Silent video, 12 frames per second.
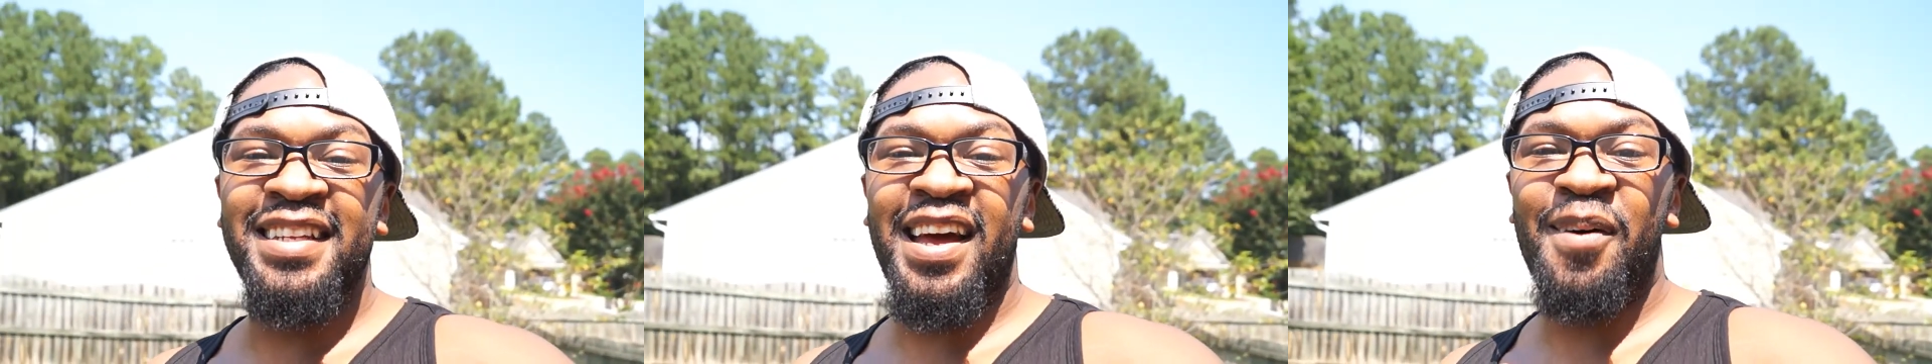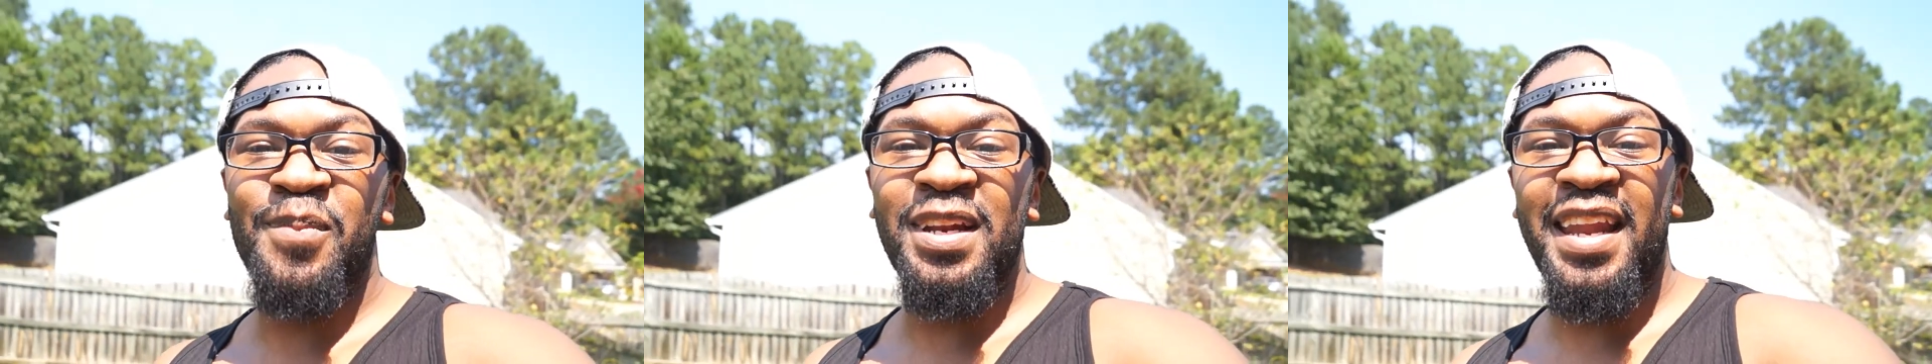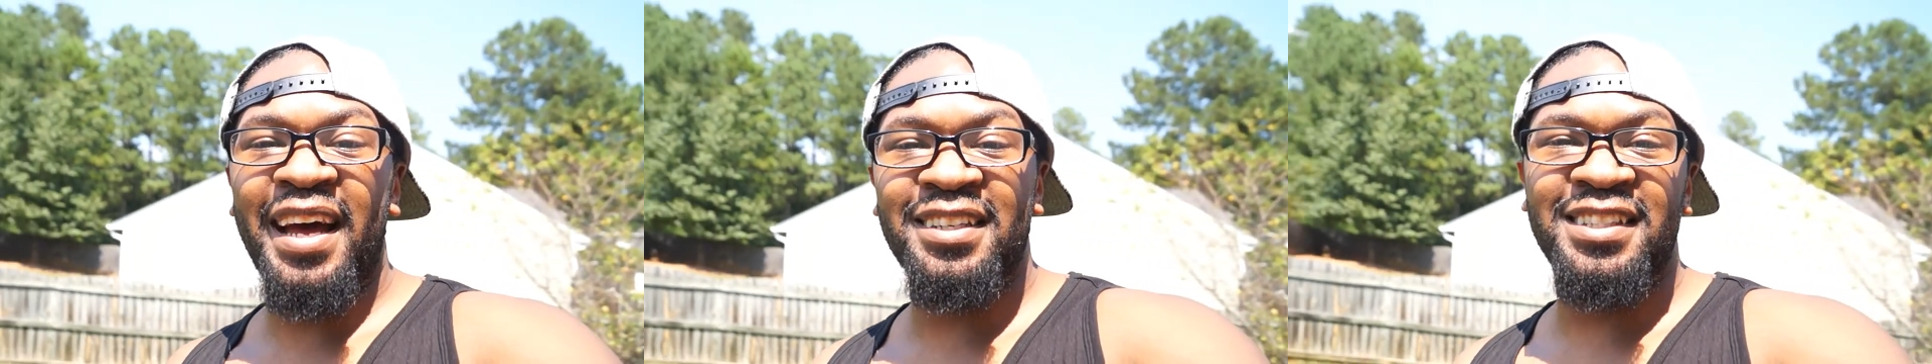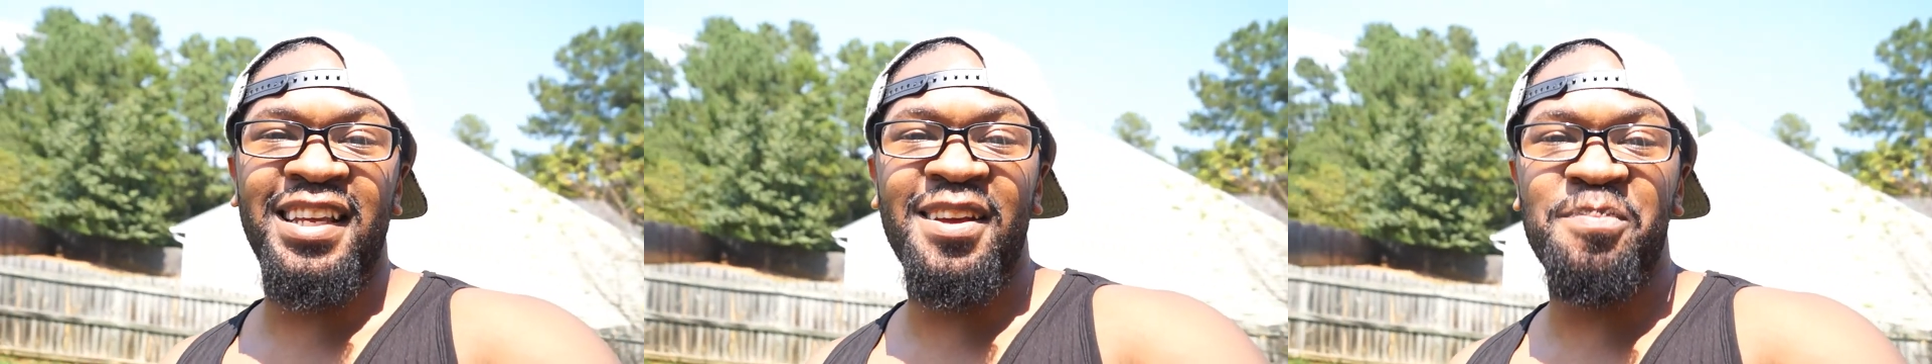out, but now
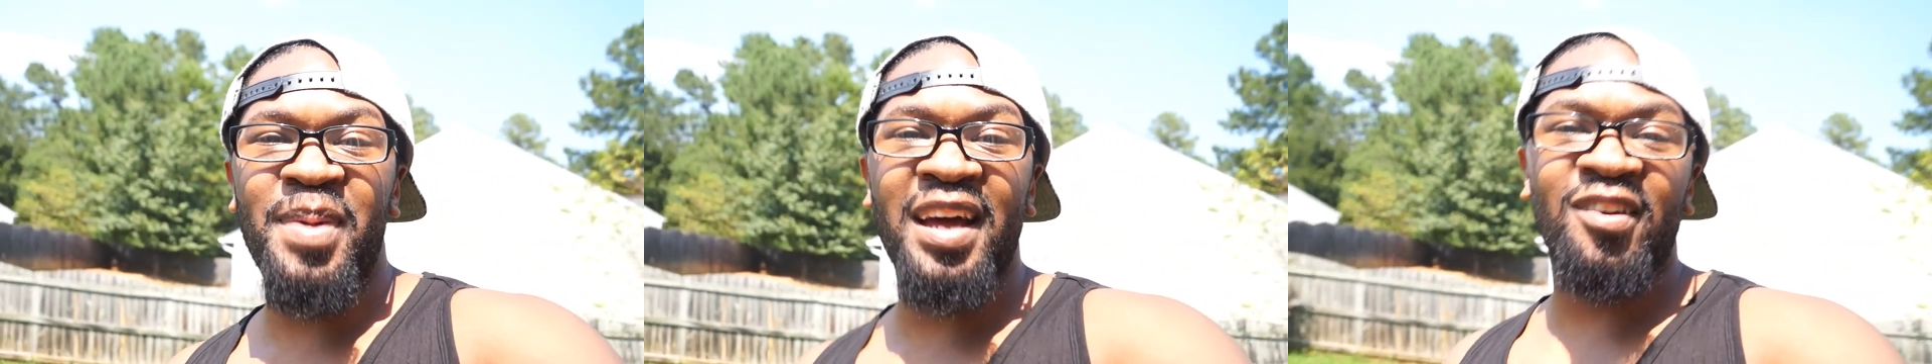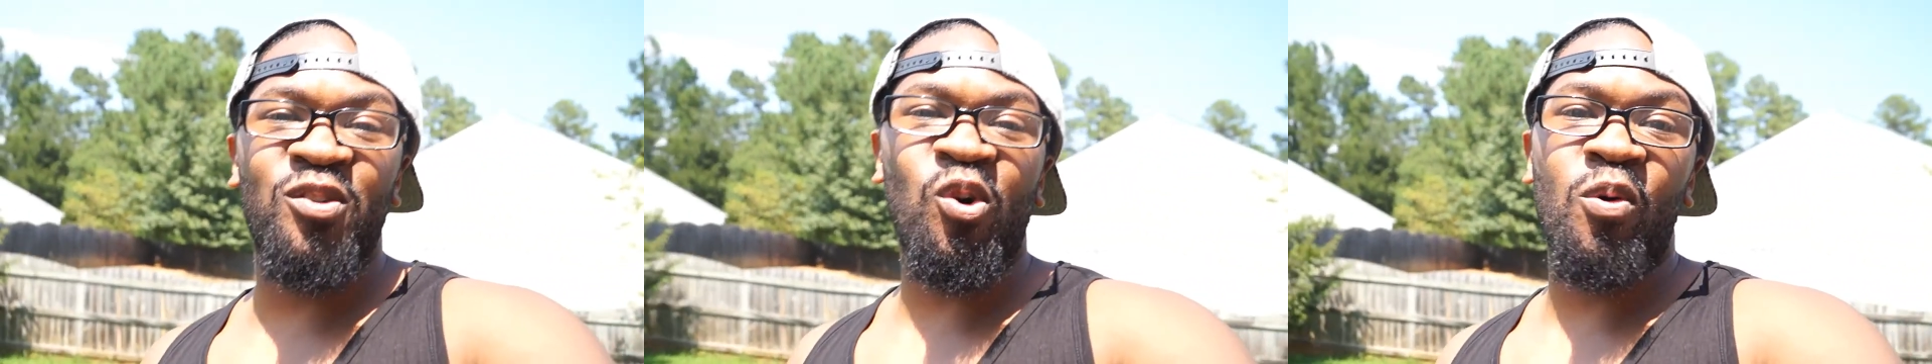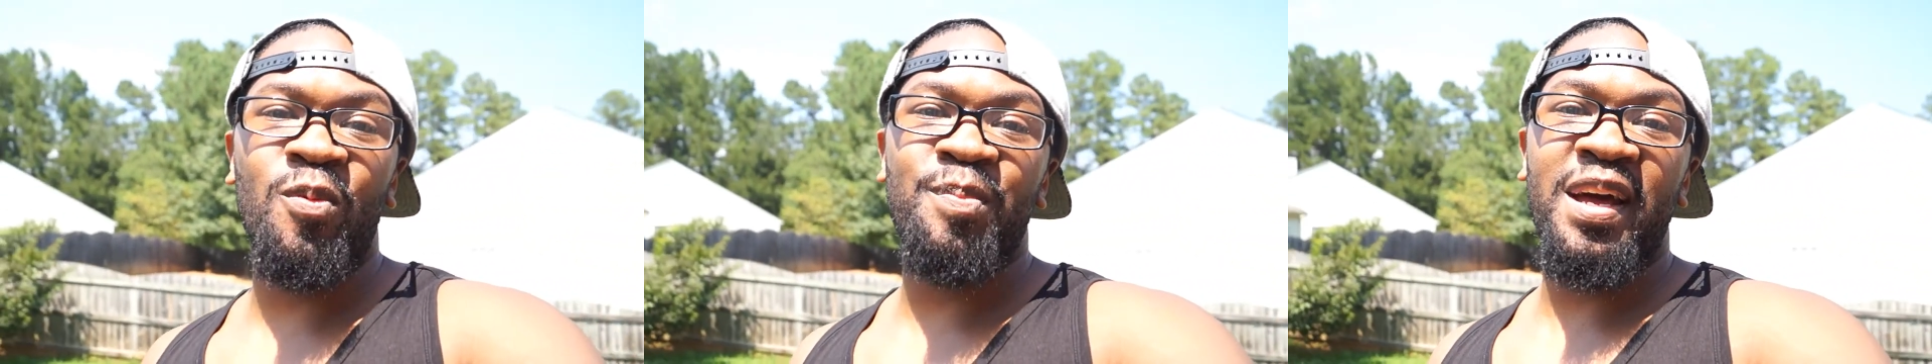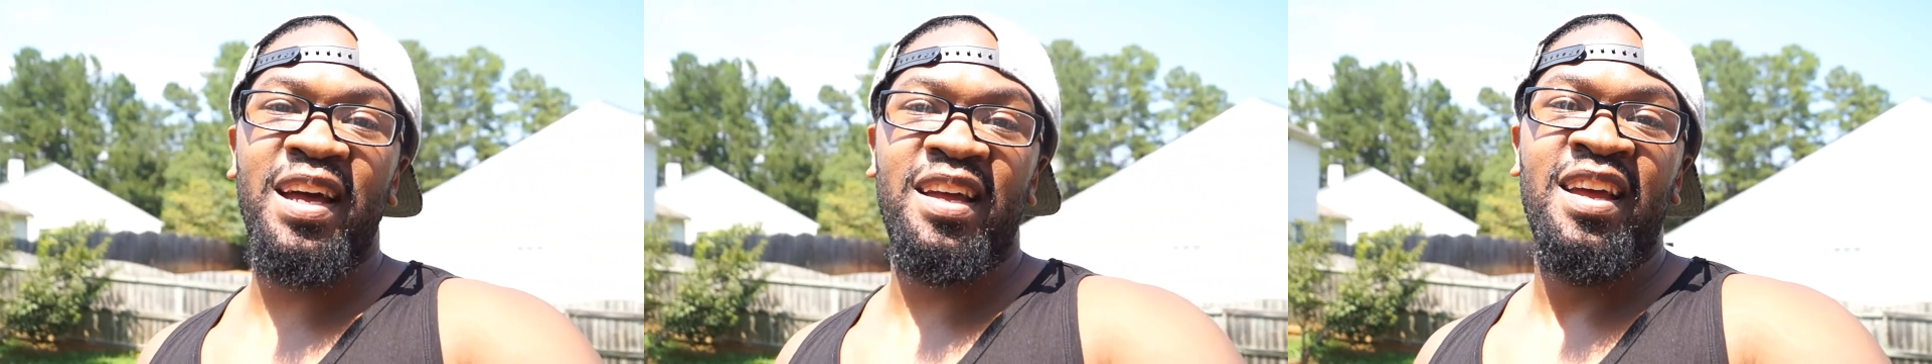it's getting back to normal,
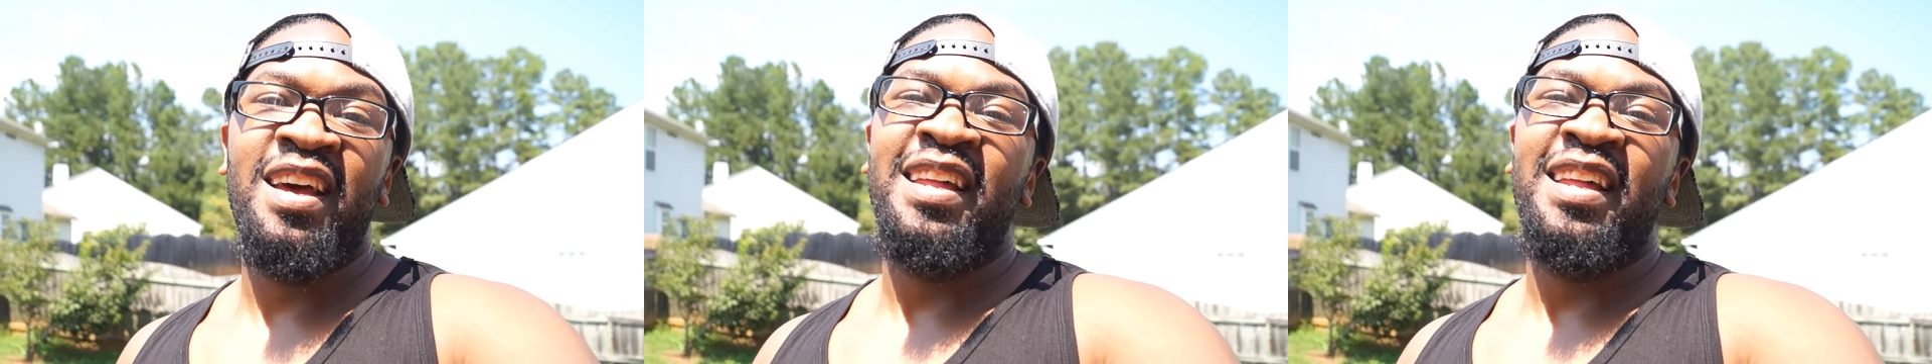man.